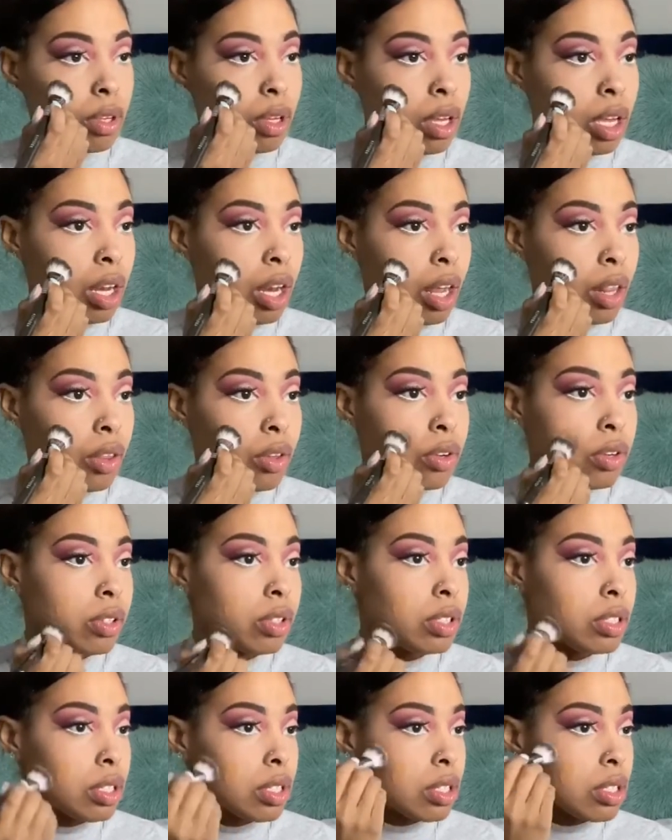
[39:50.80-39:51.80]
and I literally
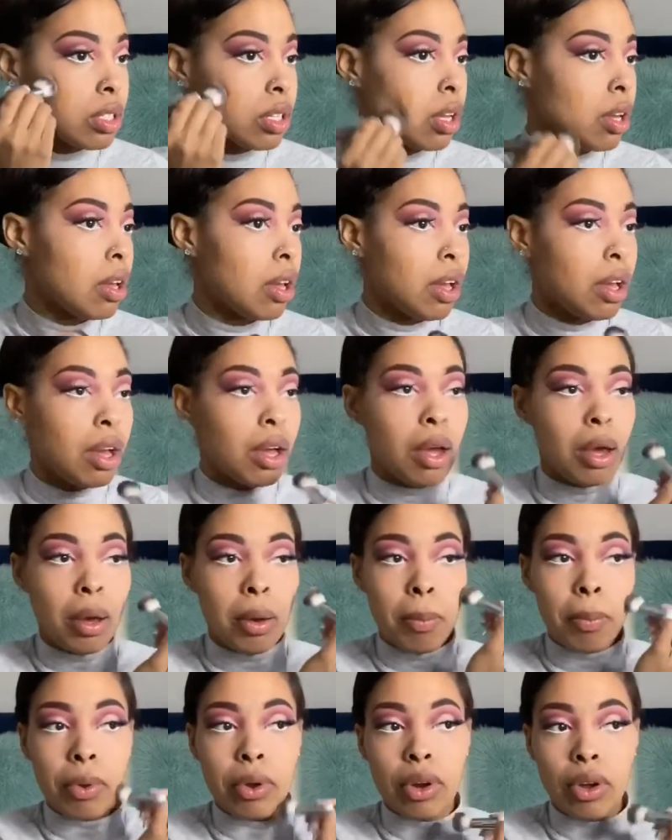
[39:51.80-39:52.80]
just
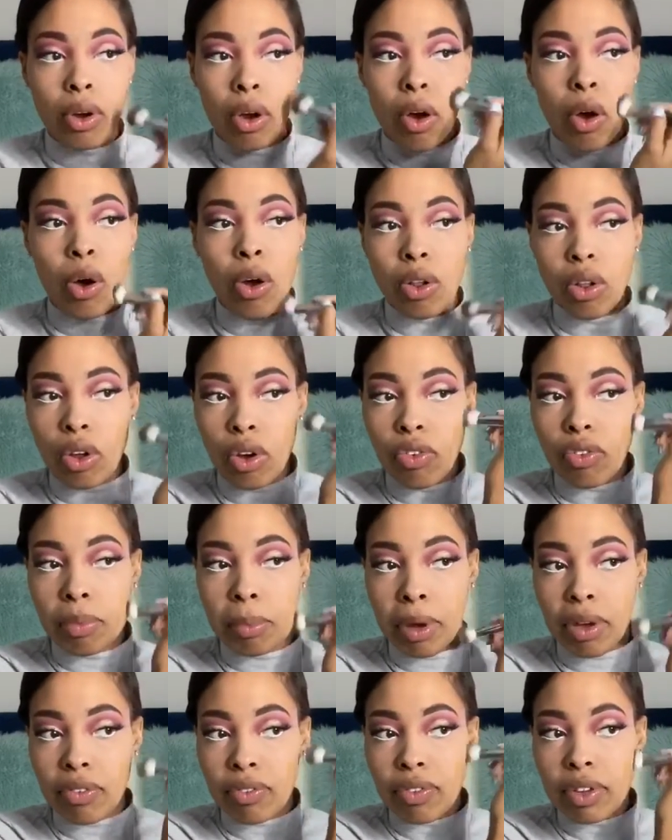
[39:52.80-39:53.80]
put it all over
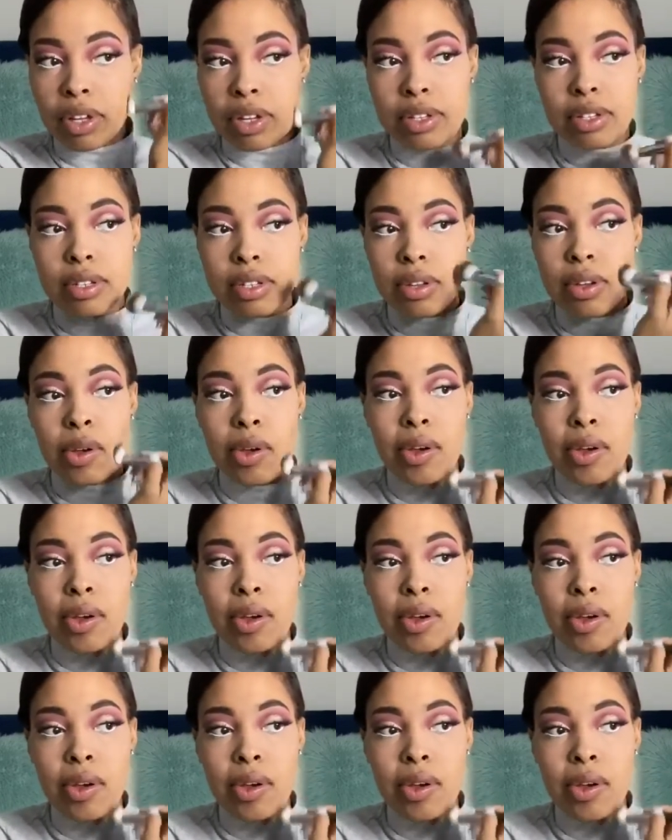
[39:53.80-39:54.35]
my face.